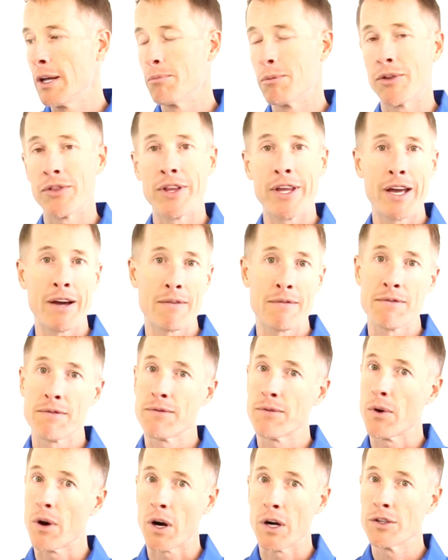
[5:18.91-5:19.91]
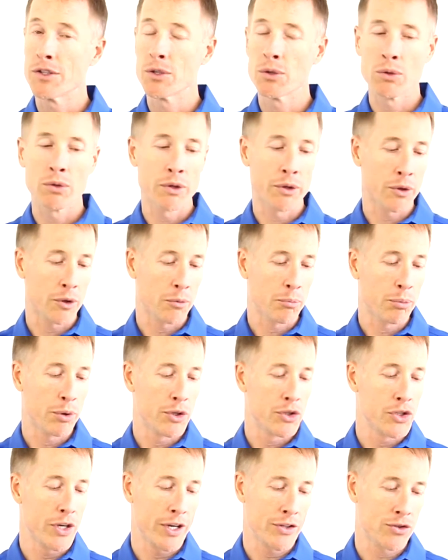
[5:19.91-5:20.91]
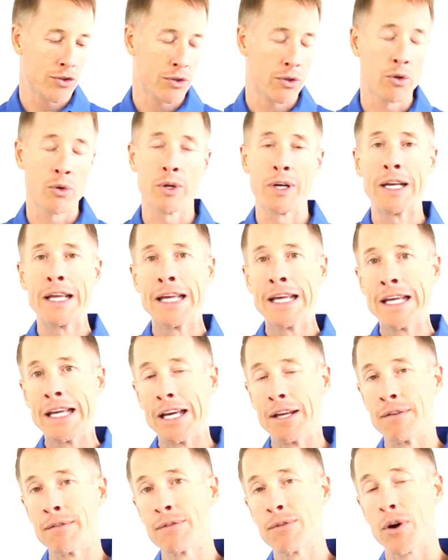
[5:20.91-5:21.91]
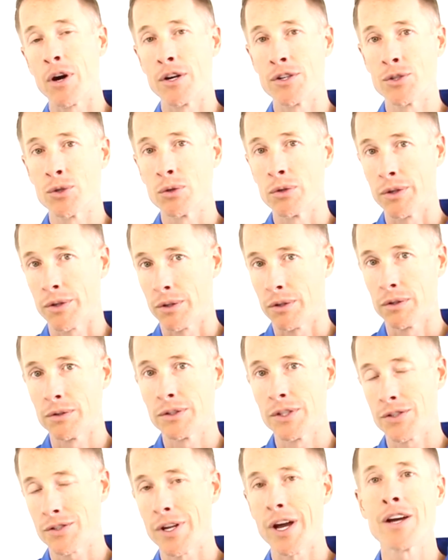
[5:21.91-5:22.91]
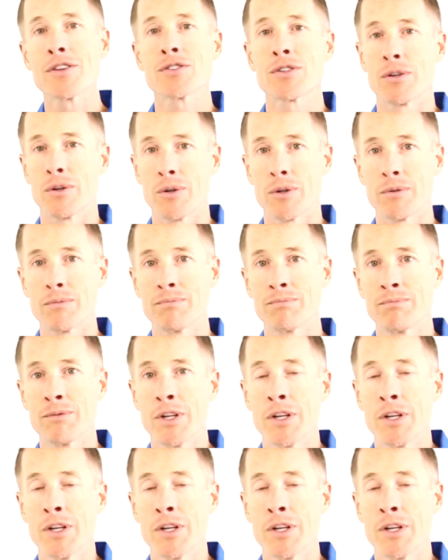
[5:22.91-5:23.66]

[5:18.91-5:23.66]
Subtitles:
but they have far too little progesterone and far too little testosterone.